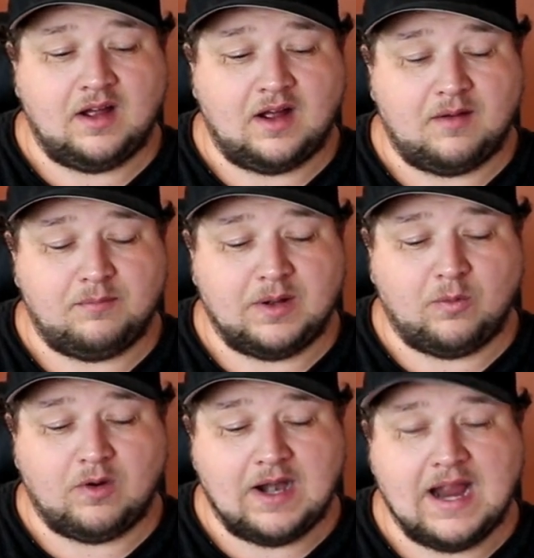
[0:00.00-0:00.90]

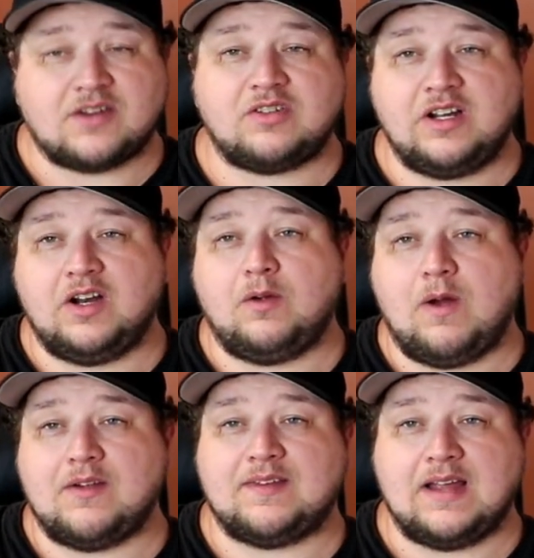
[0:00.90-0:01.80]
But we're actually going to
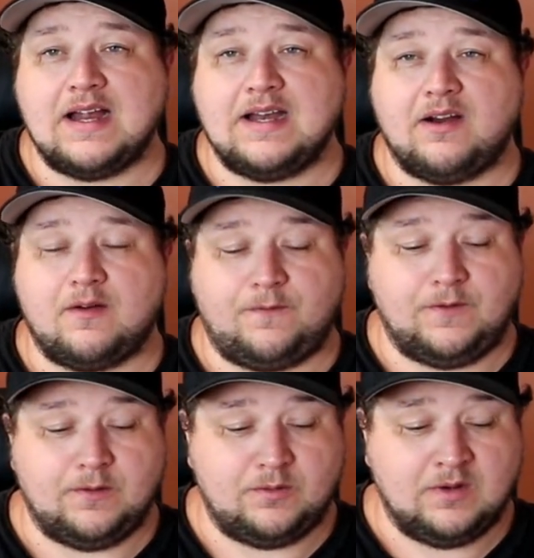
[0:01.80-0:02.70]
go outside here in a
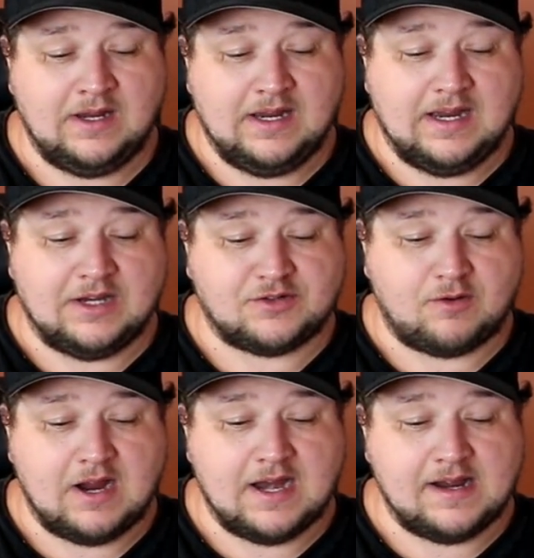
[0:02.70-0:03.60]
few and
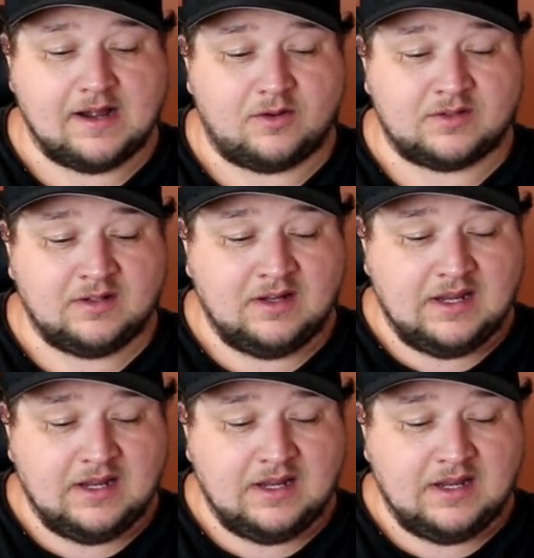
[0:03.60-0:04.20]
try it out.